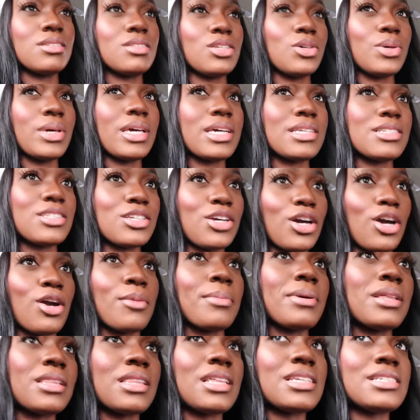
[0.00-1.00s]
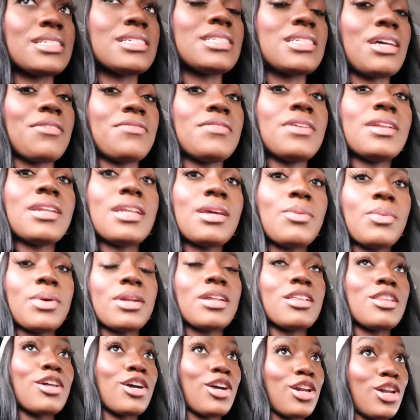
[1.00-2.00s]
two years ago, but this is definitely one
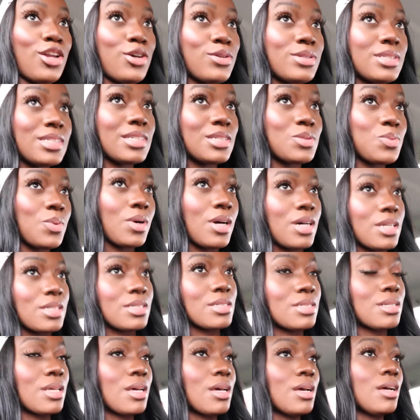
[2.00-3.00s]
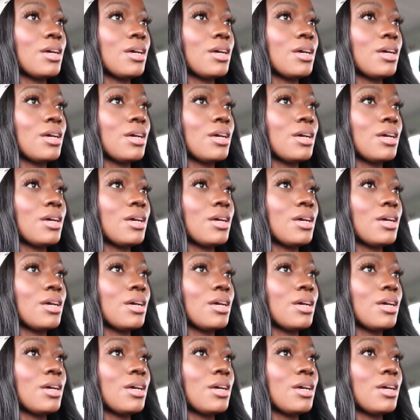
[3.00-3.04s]
of the closest ones